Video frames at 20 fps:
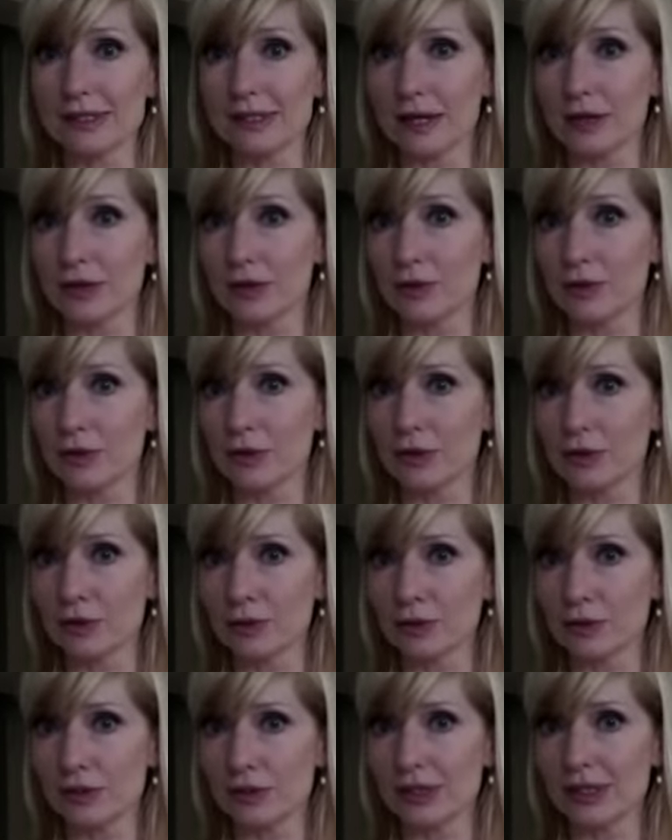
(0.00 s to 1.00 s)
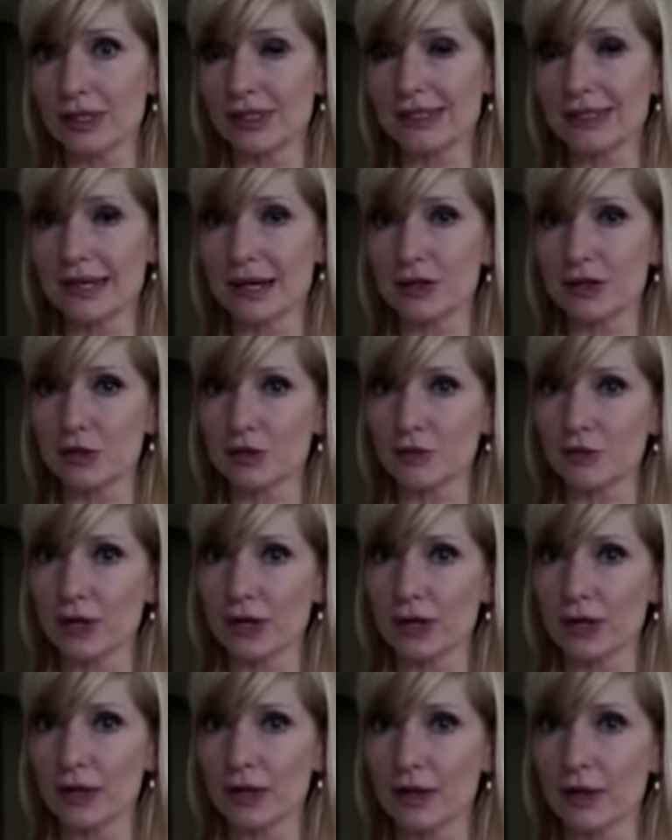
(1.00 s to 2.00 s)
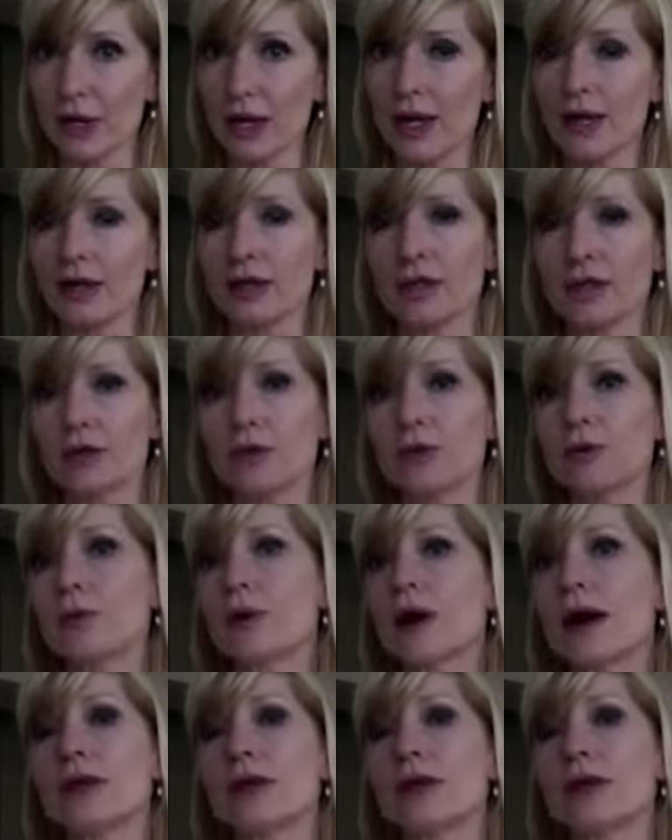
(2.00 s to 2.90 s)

that you used inside your video, you